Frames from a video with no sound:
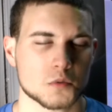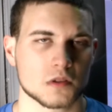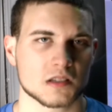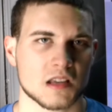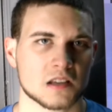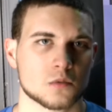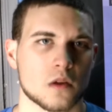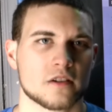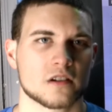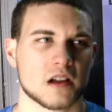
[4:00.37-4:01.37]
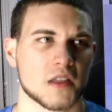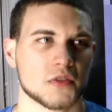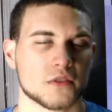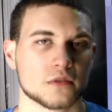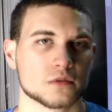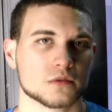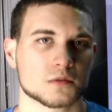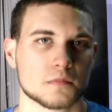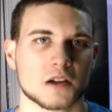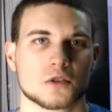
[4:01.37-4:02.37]
will assess whether or not
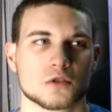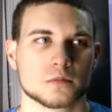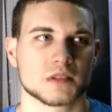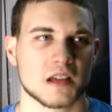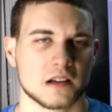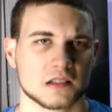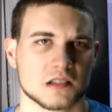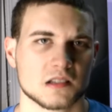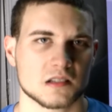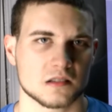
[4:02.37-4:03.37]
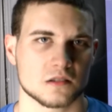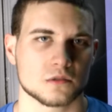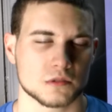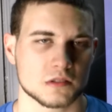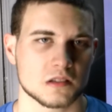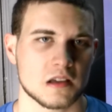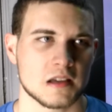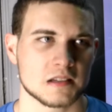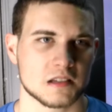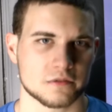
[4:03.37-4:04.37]
those microbes that exist in those
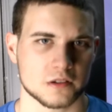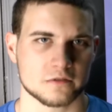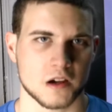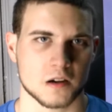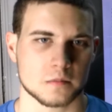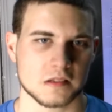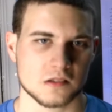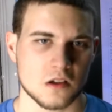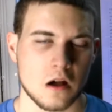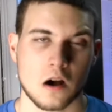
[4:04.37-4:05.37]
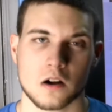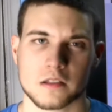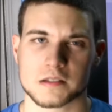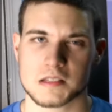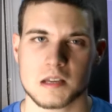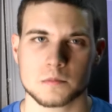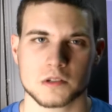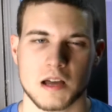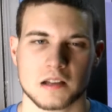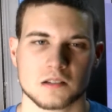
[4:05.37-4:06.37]
different environments are the same or
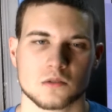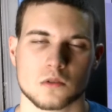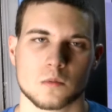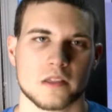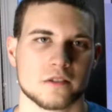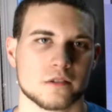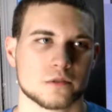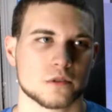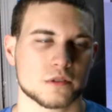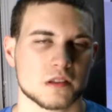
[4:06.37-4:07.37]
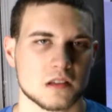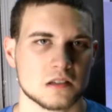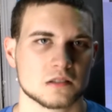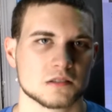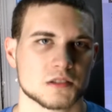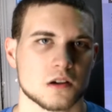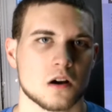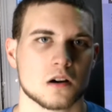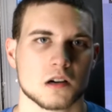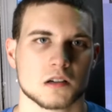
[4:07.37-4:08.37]
not, or whether the growth yields
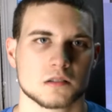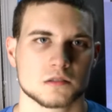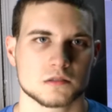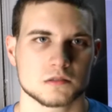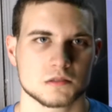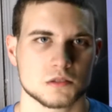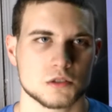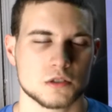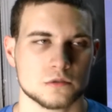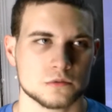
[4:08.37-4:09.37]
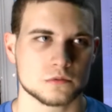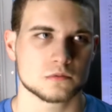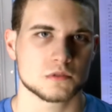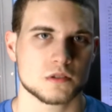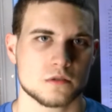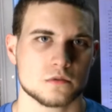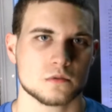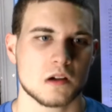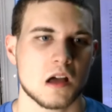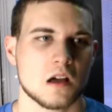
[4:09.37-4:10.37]
are due to
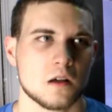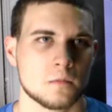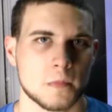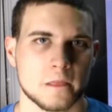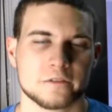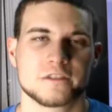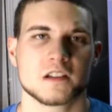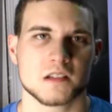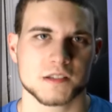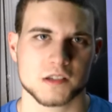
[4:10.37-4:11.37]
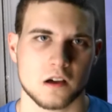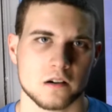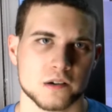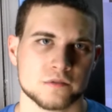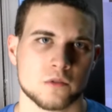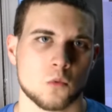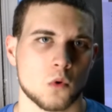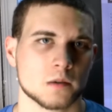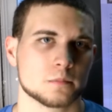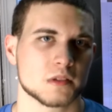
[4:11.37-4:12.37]
the fitness of
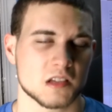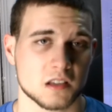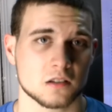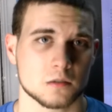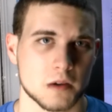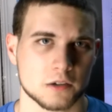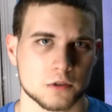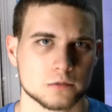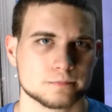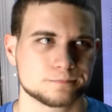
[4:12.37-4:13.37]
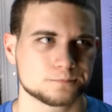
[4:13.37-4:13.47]
one particular microbe.